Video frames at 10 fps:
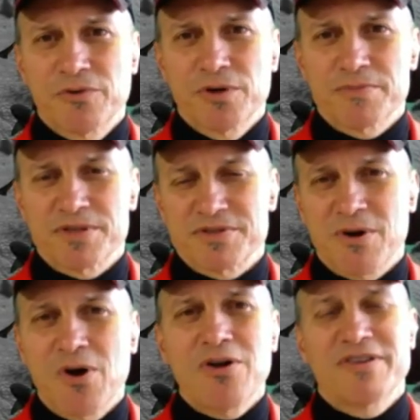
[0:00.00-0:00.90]
forums, there's
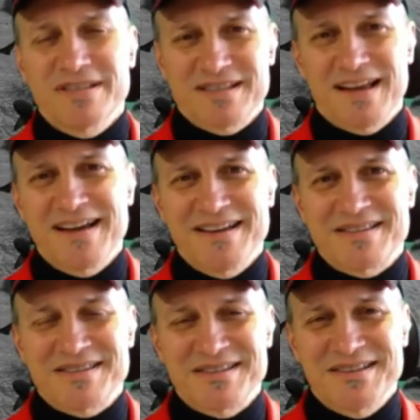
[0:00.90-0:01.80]
all these guys,